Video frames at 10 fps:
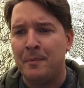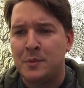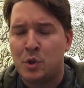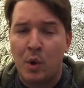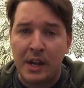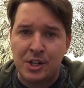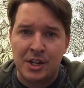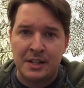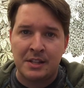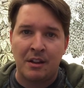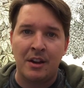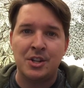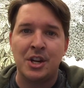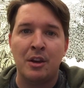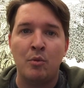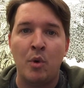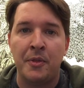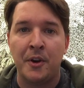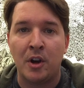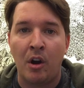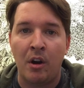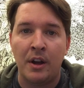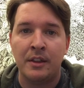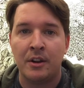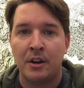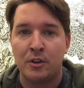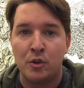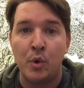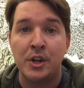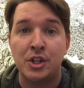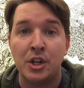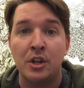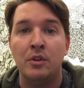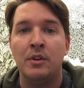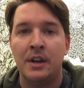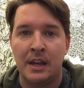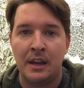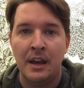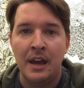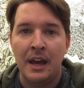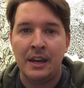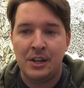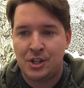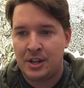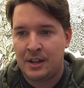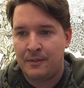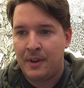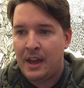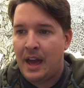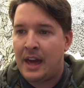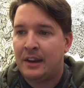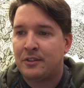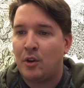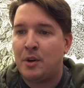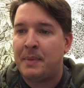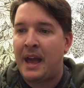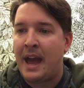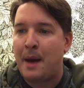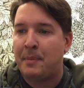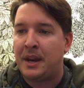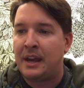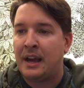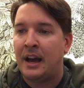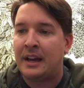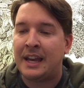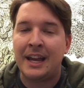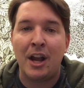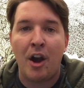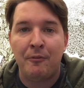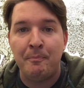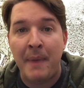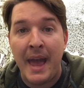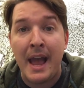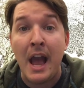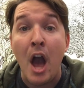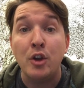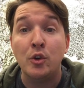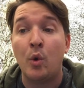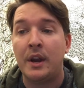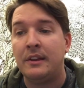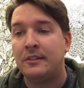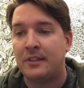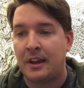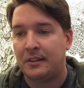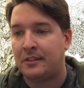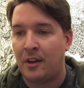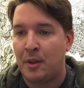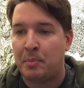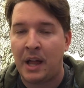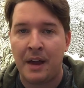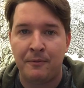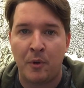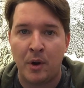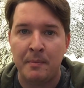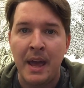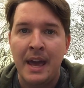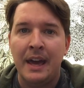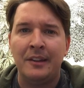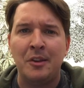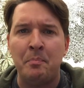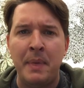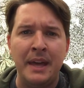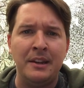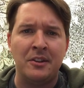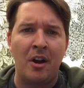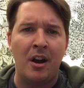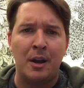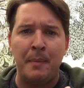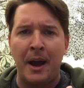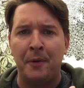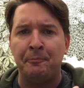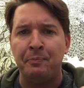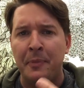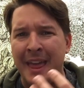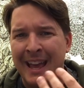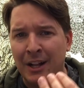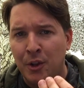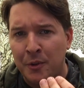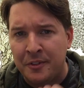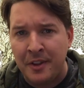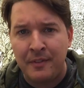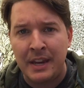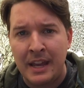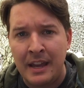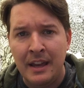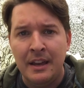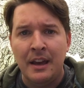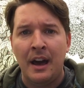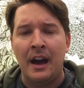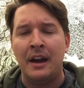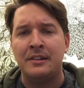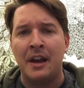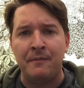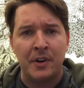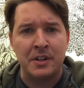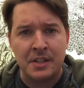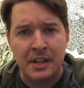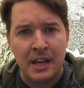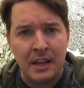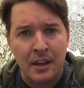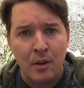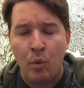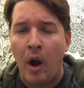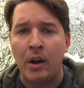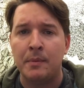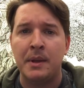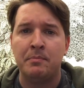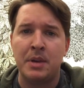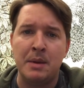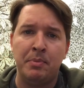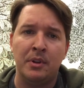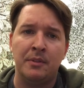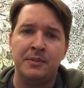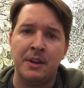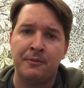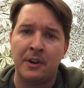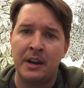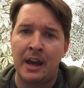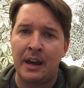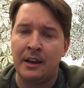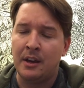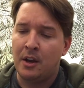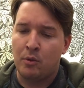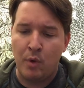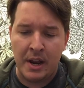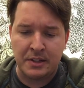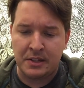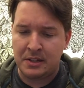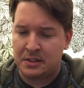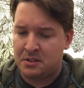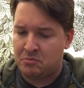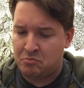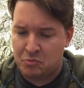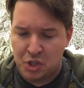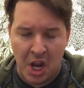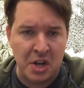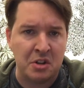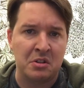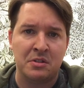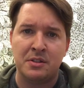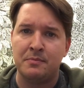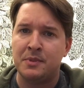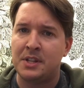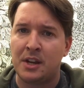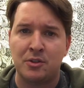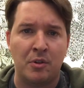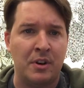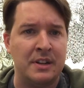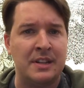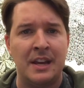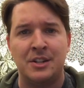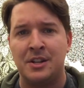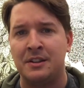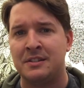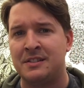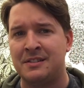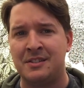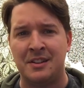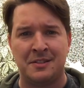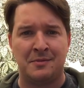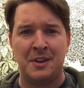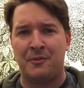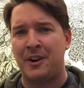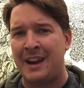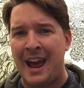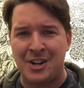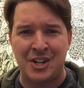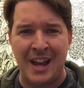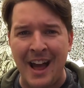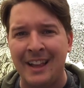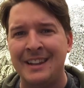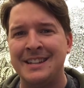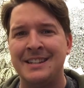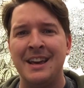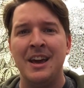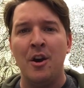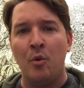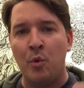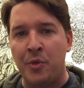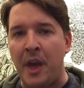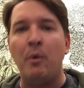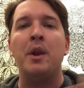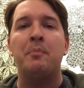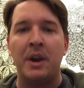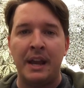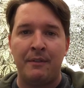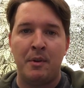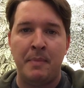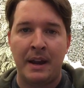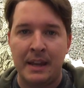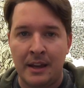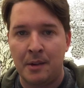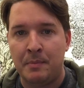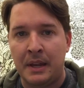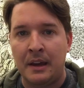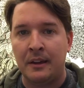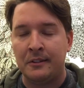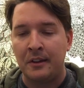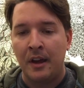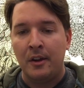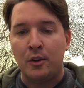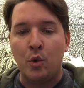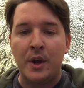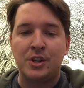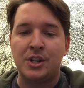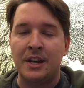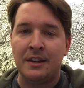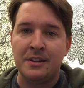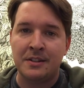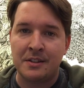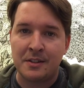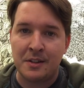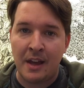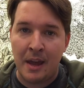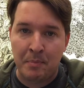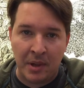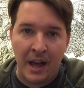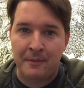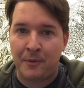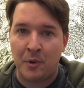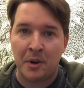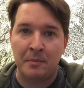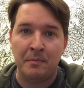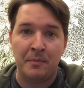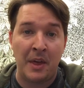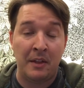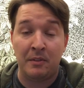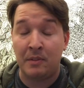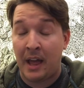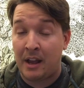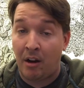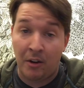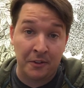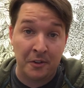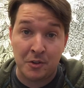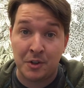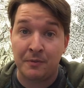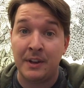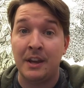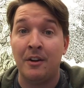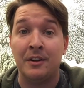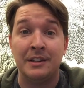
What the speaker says: Twitch is launching what they're calling their Twitch Unity Initiative, and it's going to be happening, kicking off May 26th on the platform. It's a bid to talk about inclusivity, diversity, welcoming people of different races, genders, sexual orientations, just different nationalities. They want to bring everybody in, because Twitch is a platform that, like all social video, it